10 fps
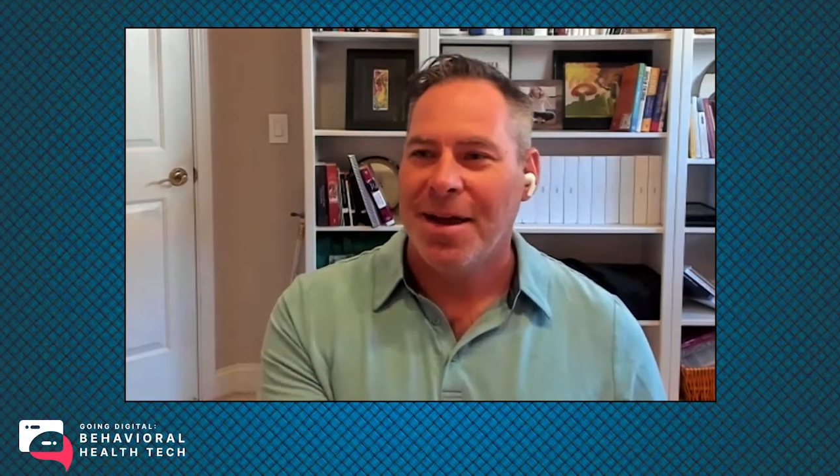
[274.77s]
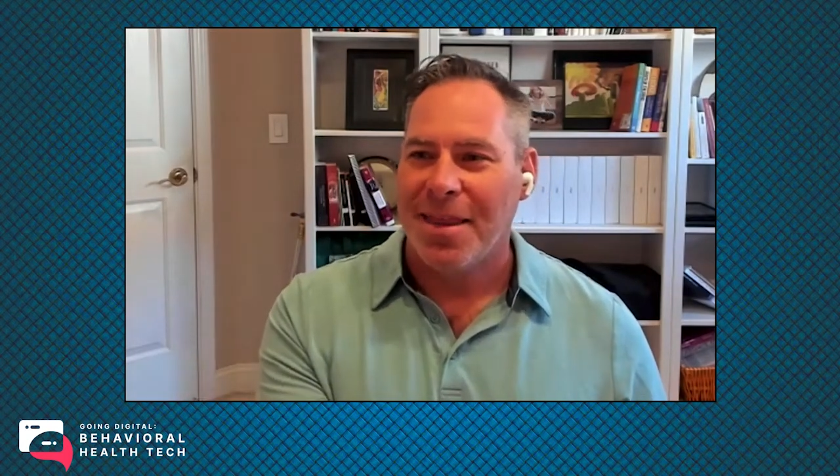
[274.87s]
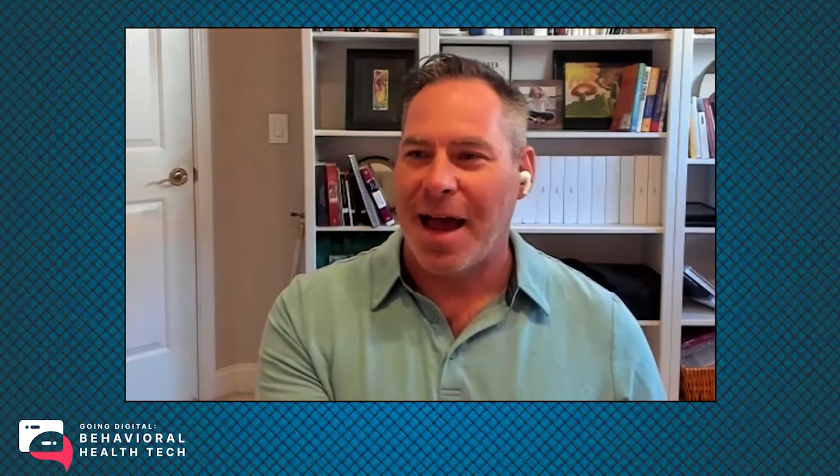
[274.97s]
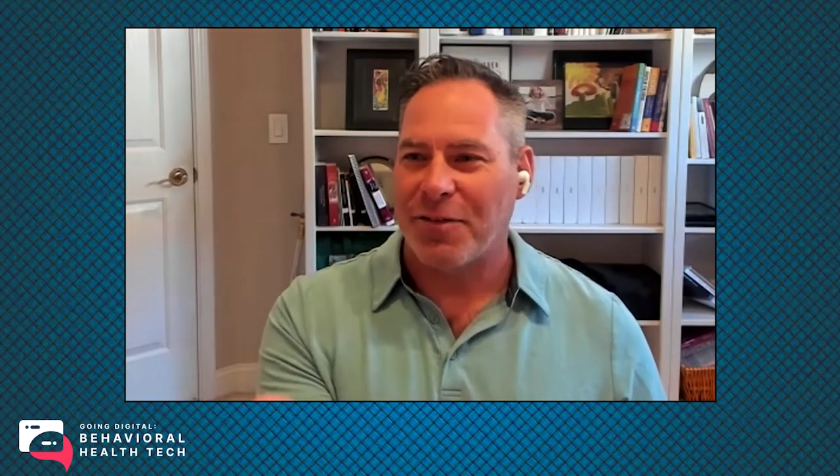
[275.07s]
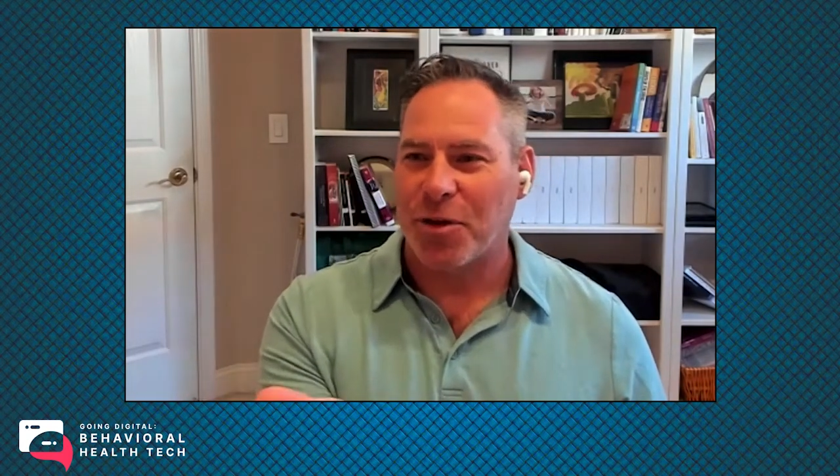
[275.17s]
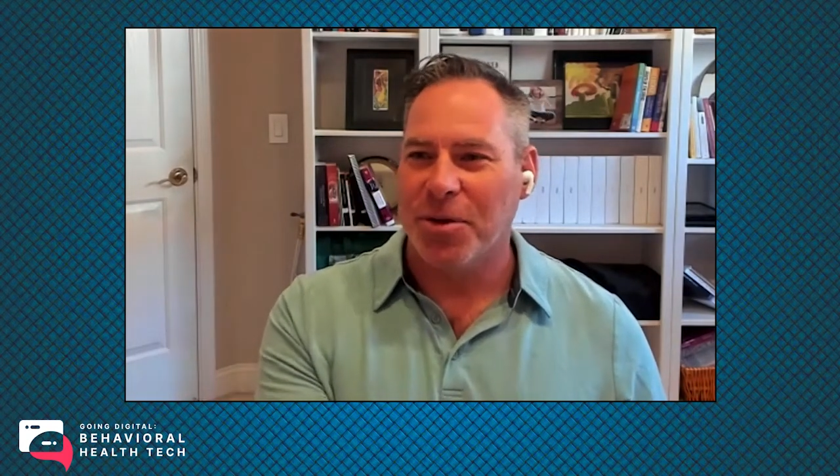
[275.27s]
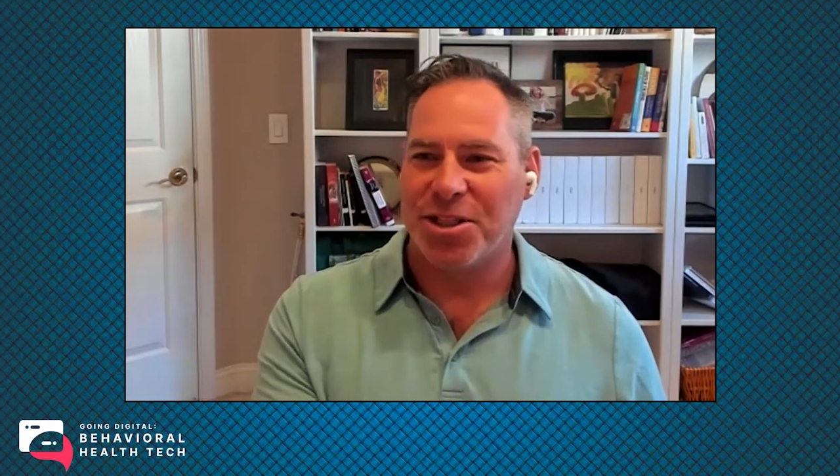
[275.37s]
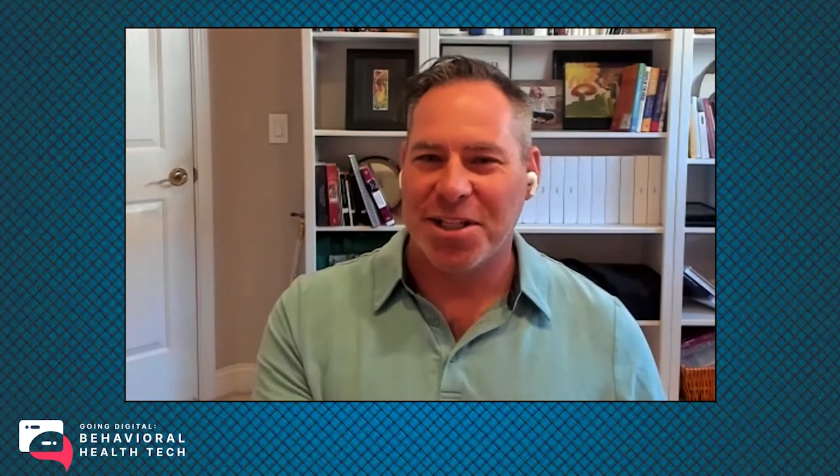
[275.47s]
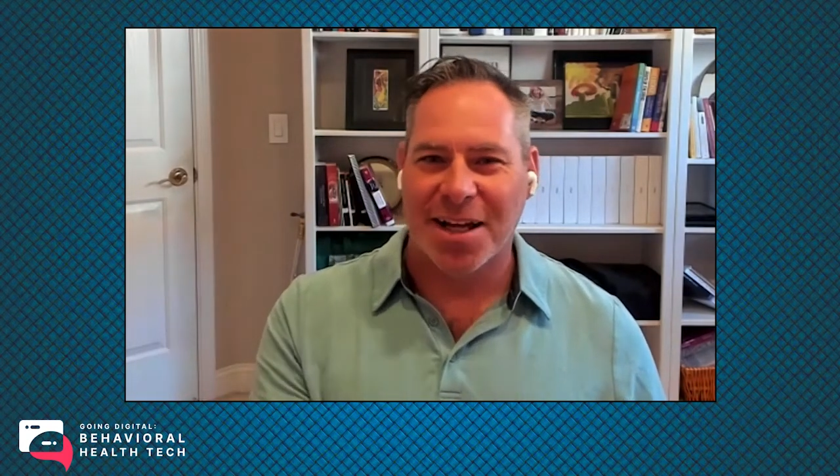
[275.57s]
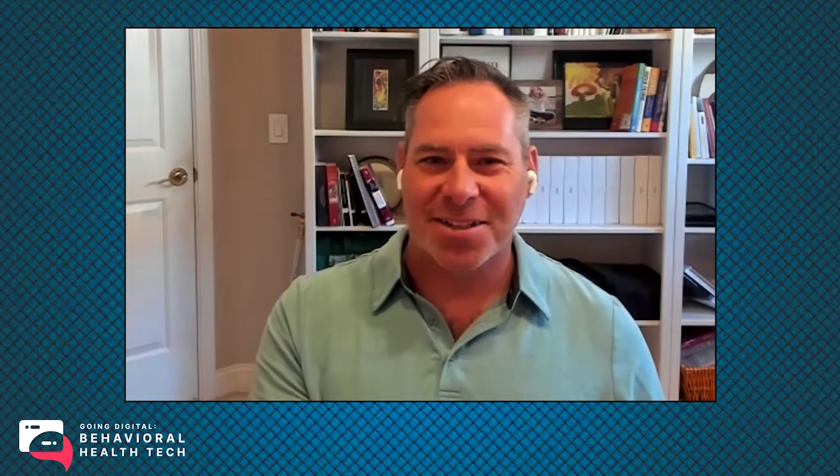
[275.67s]
after
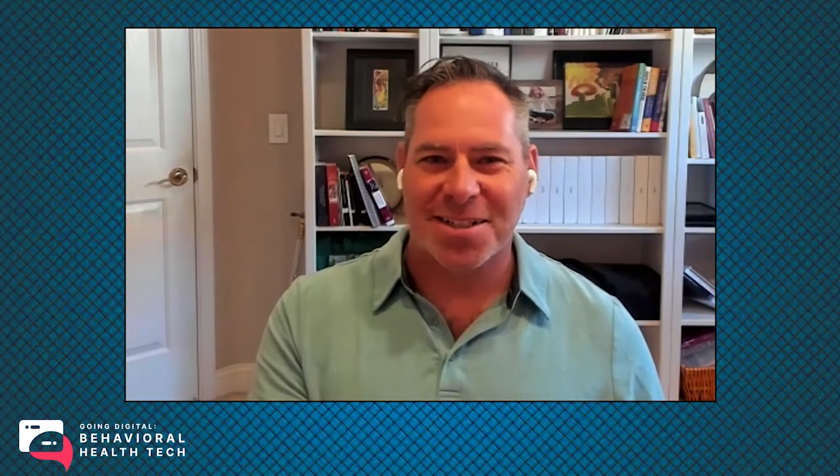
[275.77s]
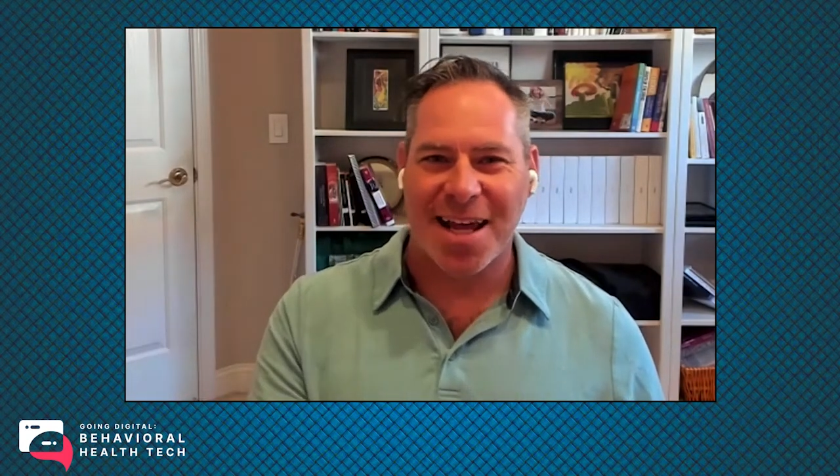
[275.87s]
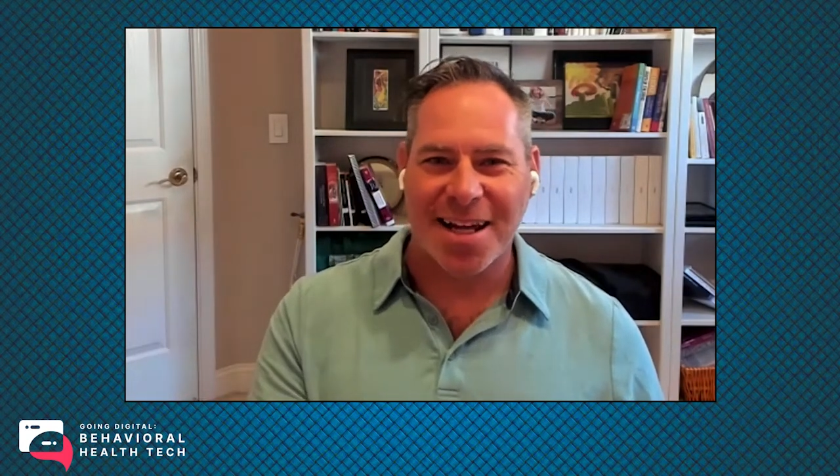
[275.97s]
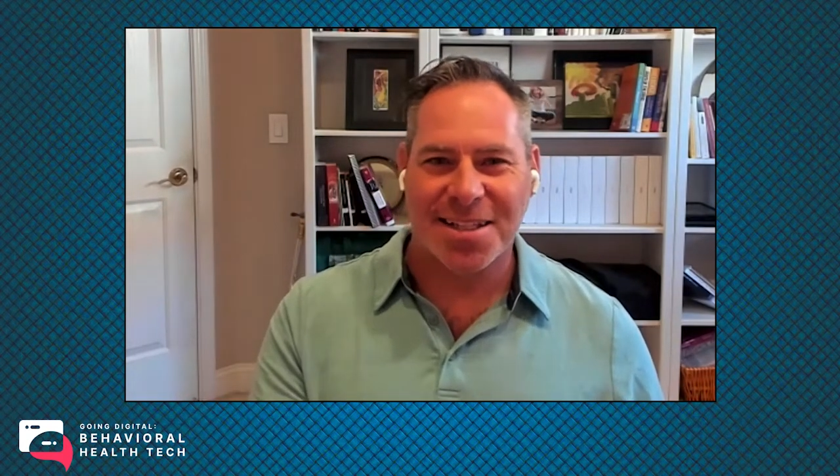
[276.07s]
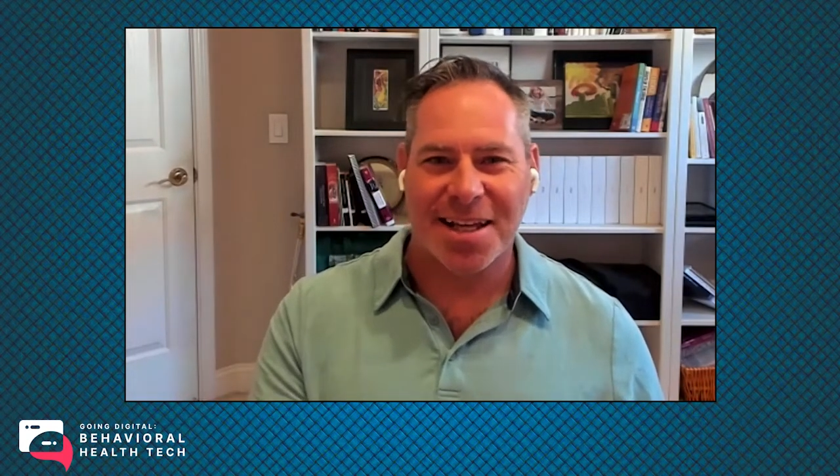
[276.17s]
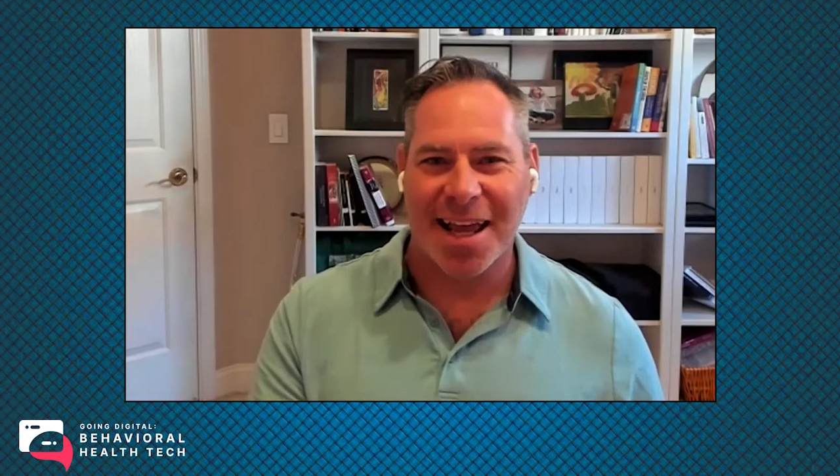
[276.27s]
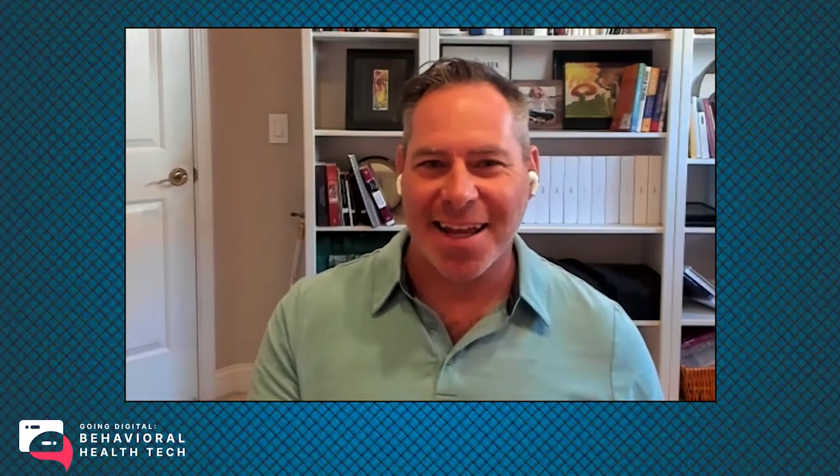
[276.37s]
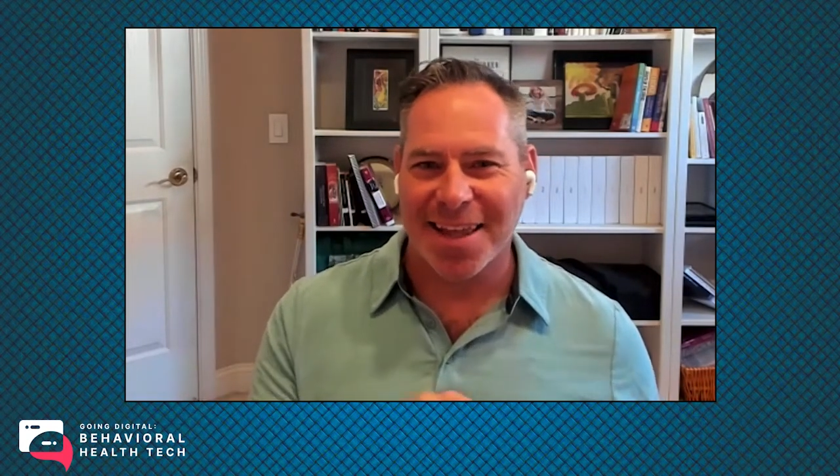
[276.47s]
reaching out to Zac saying, Hey,